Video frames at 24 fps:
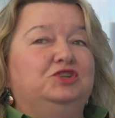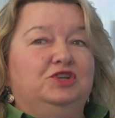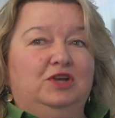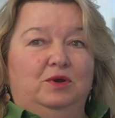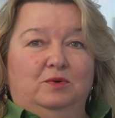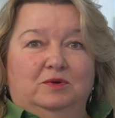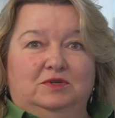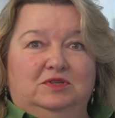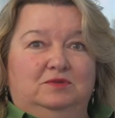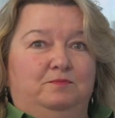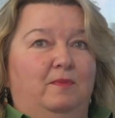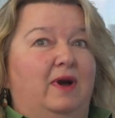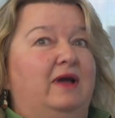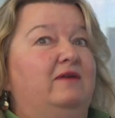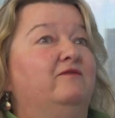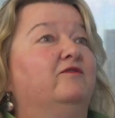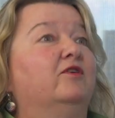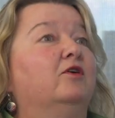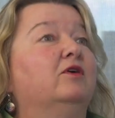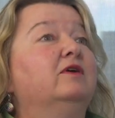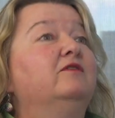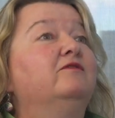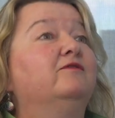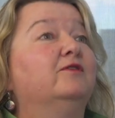She was my
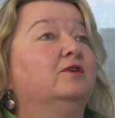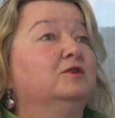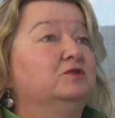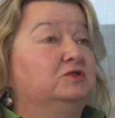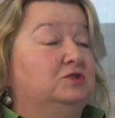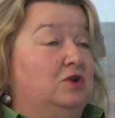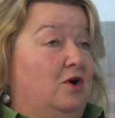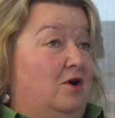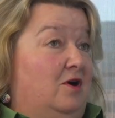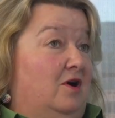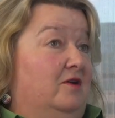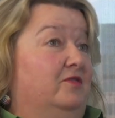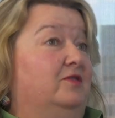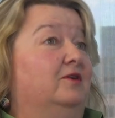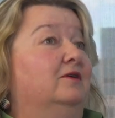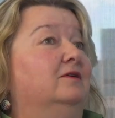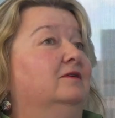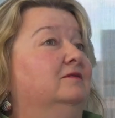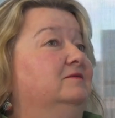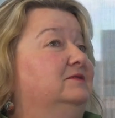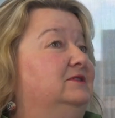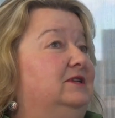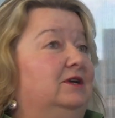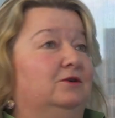very first
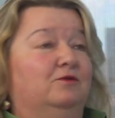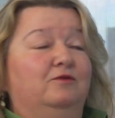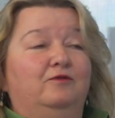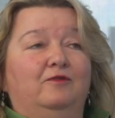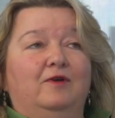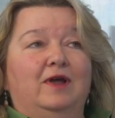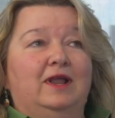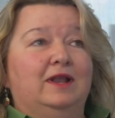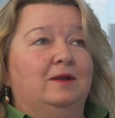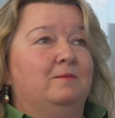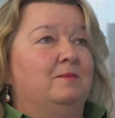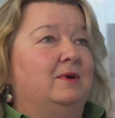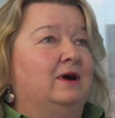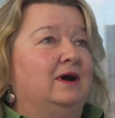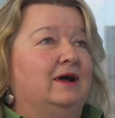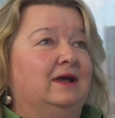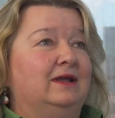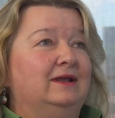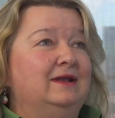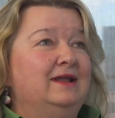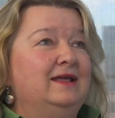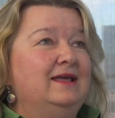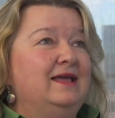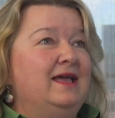author, dear friend of
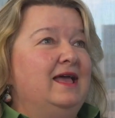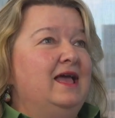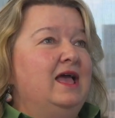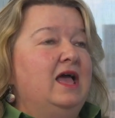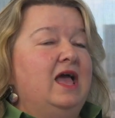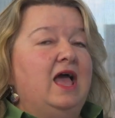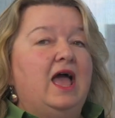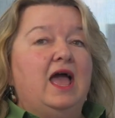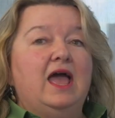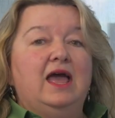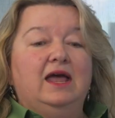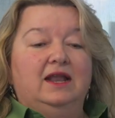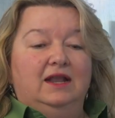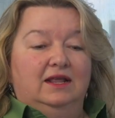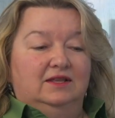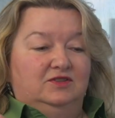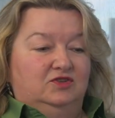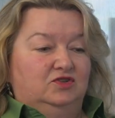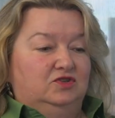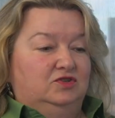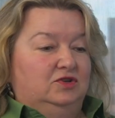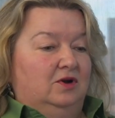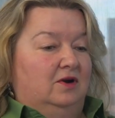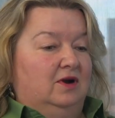mine. And
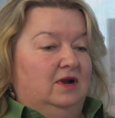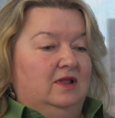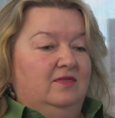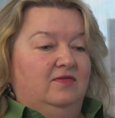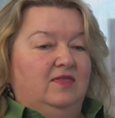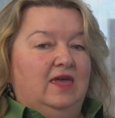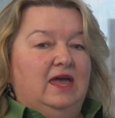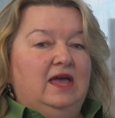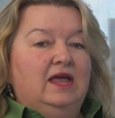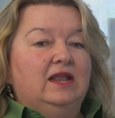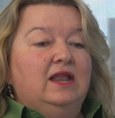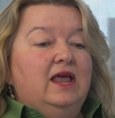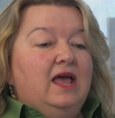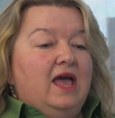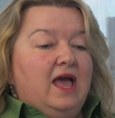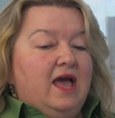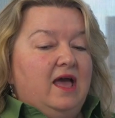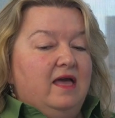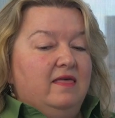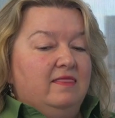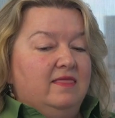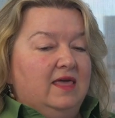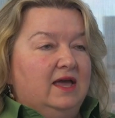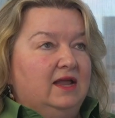it started then,
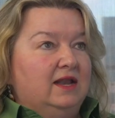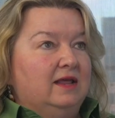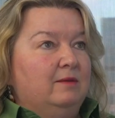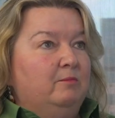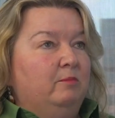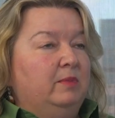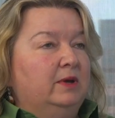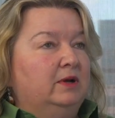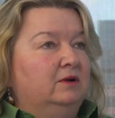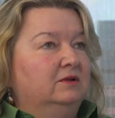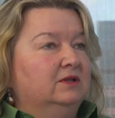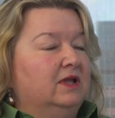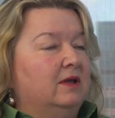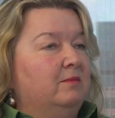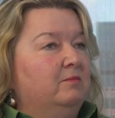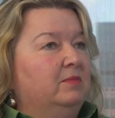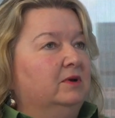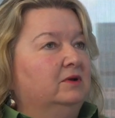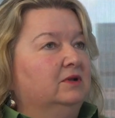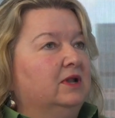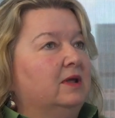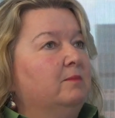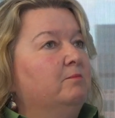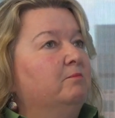and then it built and
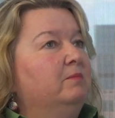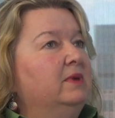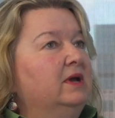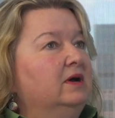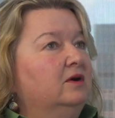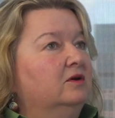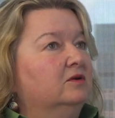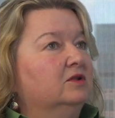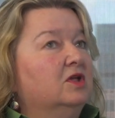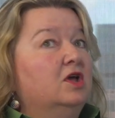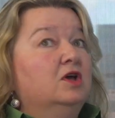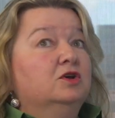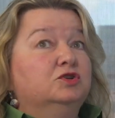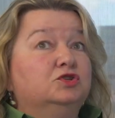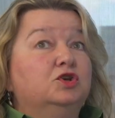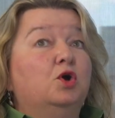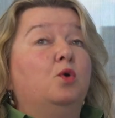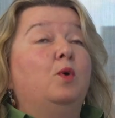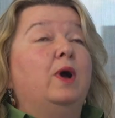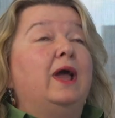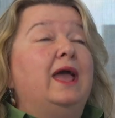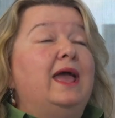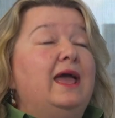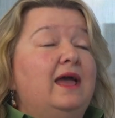built and built.
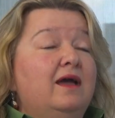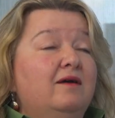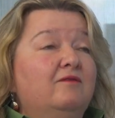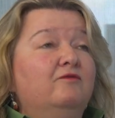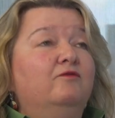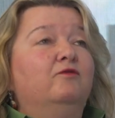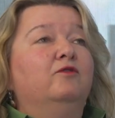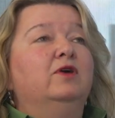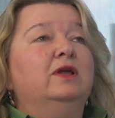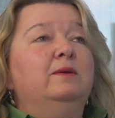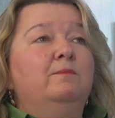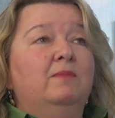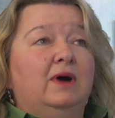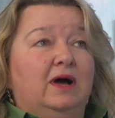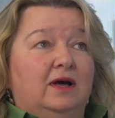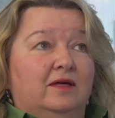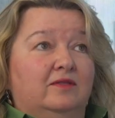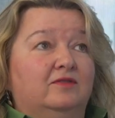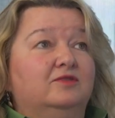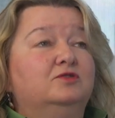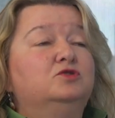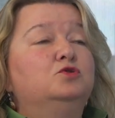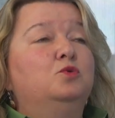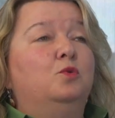So every
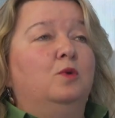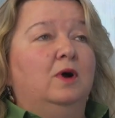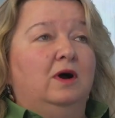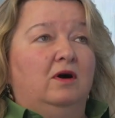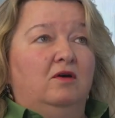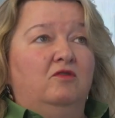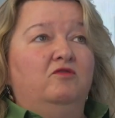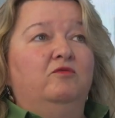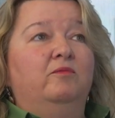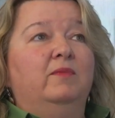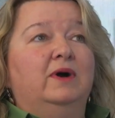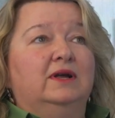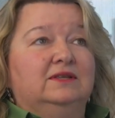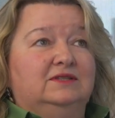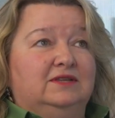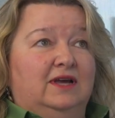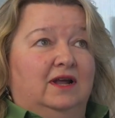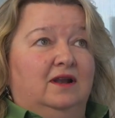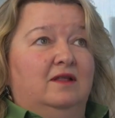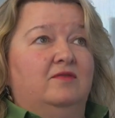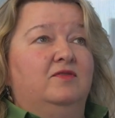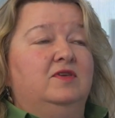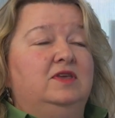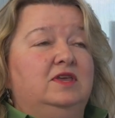month, 12 months
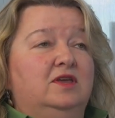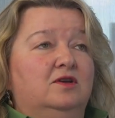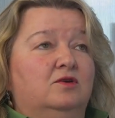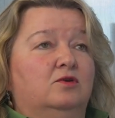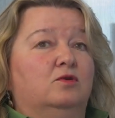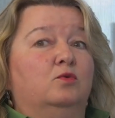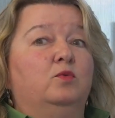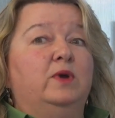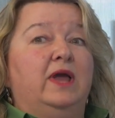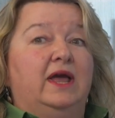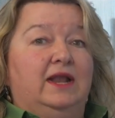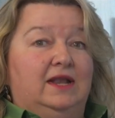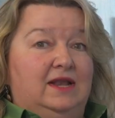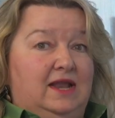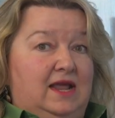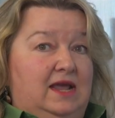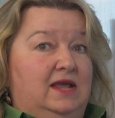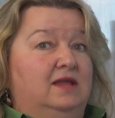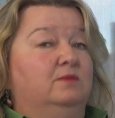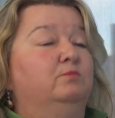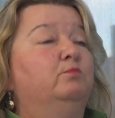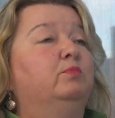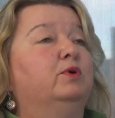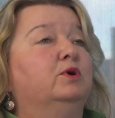out of the year, we had an
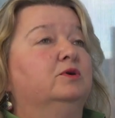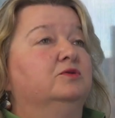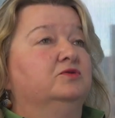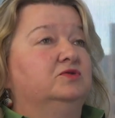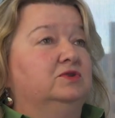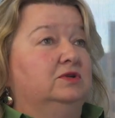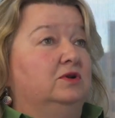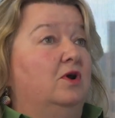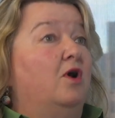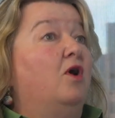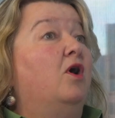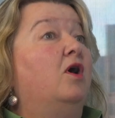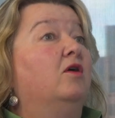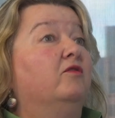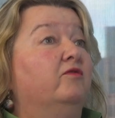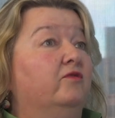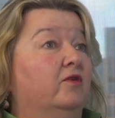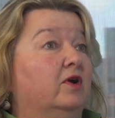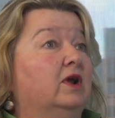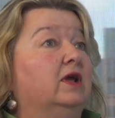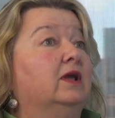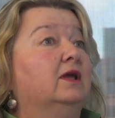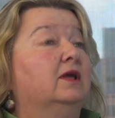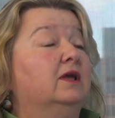in-person
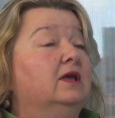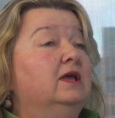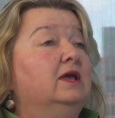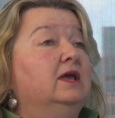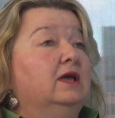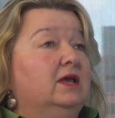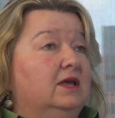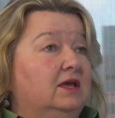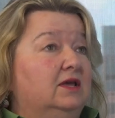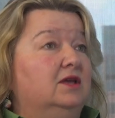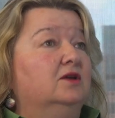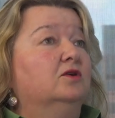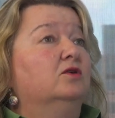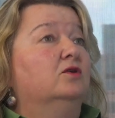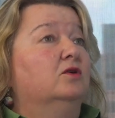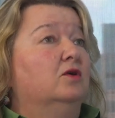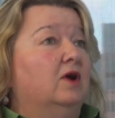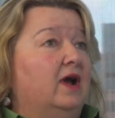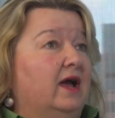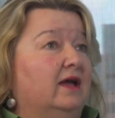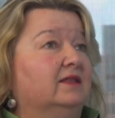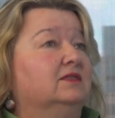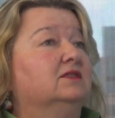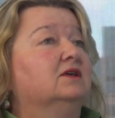offering
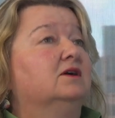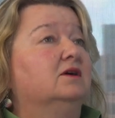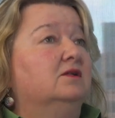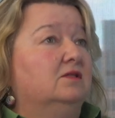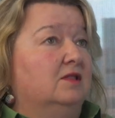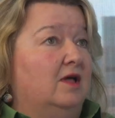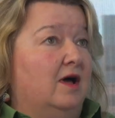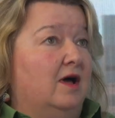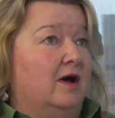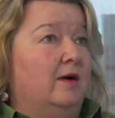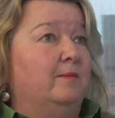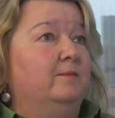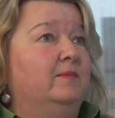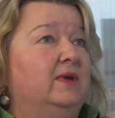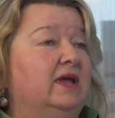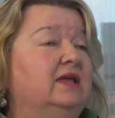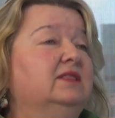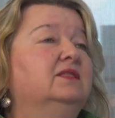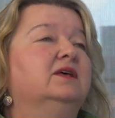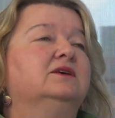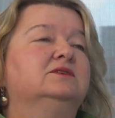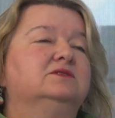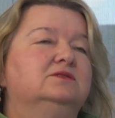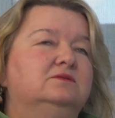here at the club,
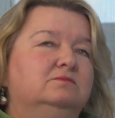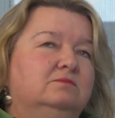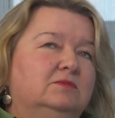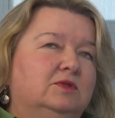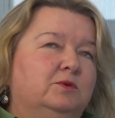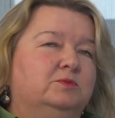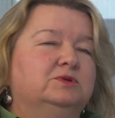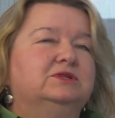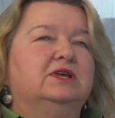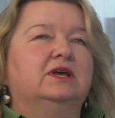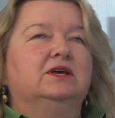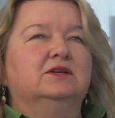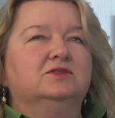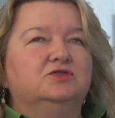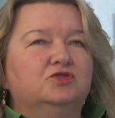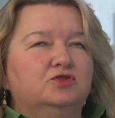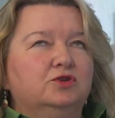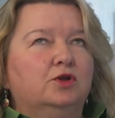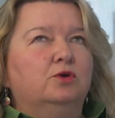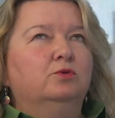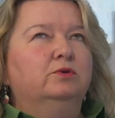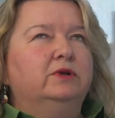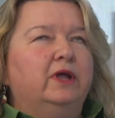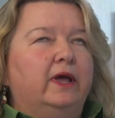unless there was like a
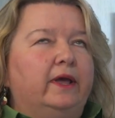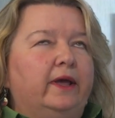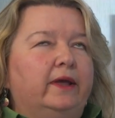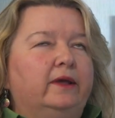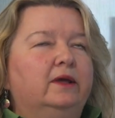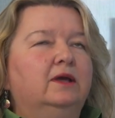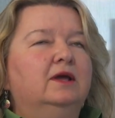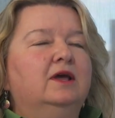snow day.